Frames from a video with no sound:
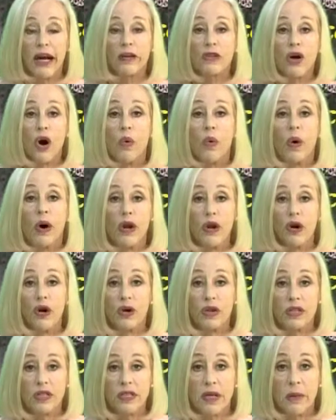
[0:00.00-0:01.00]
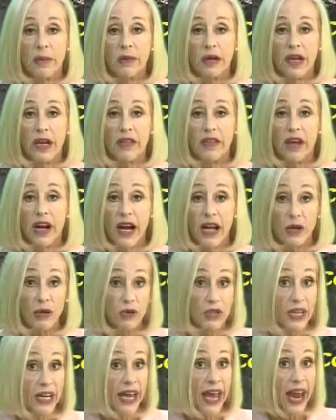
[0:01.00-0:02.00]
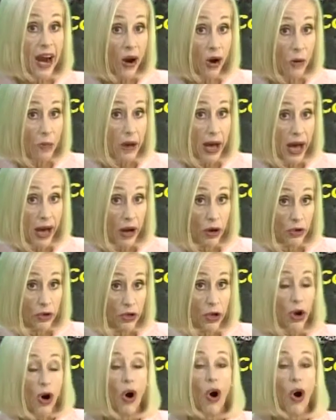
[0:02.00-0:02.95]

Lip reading: I don't want to hurt somebody that I used to care about,